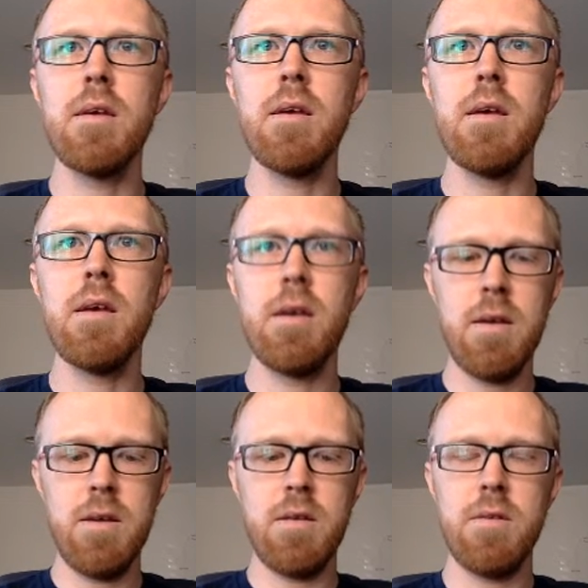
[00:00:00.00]

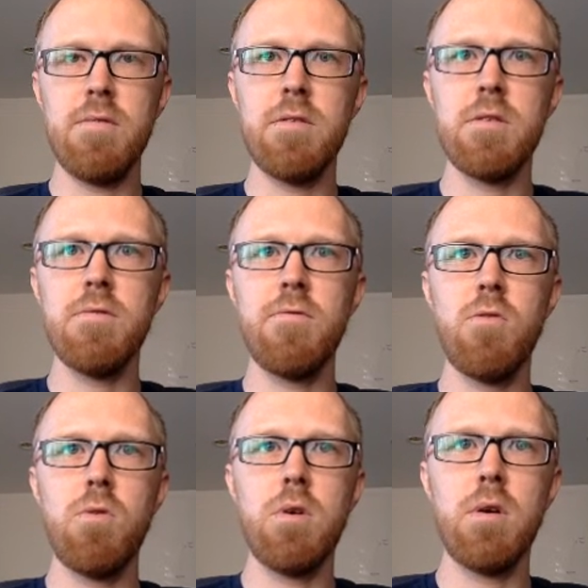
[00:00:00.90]
And
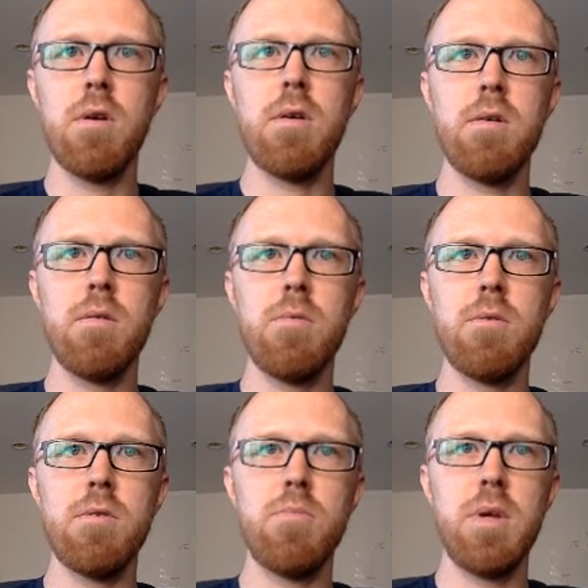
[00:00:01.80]
4. We'll
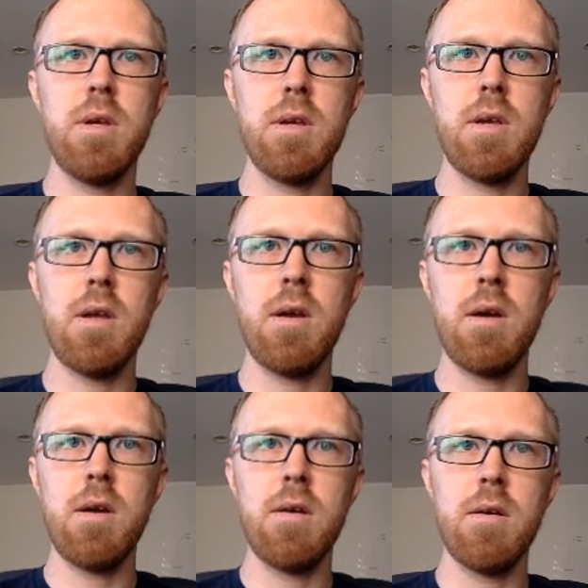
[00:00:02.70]
do pink
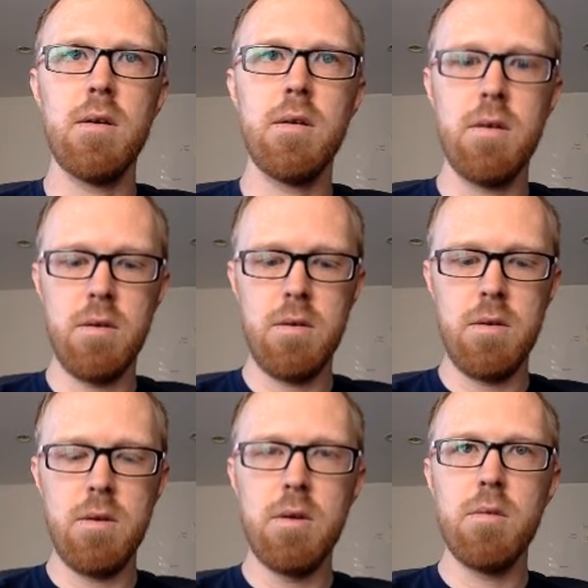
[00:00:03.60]
here,
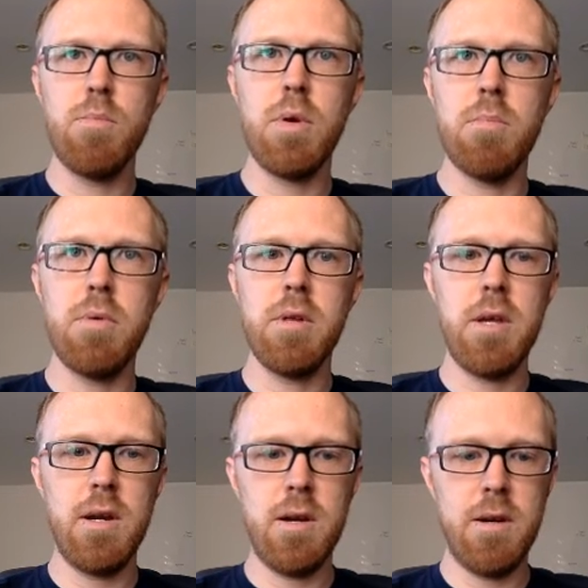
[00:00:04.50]
purple
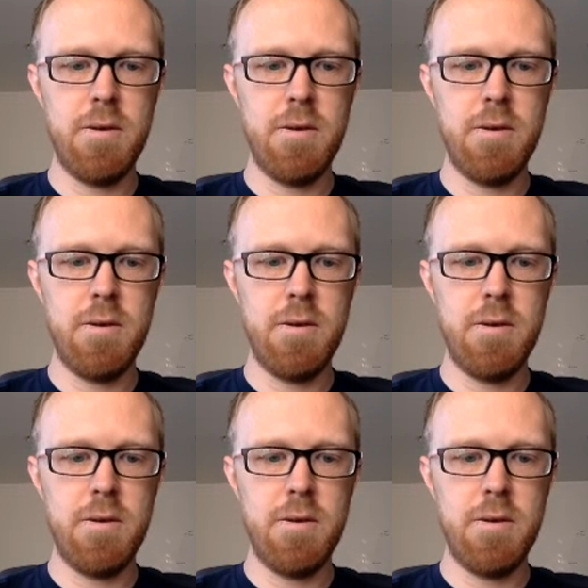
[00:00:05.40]
here.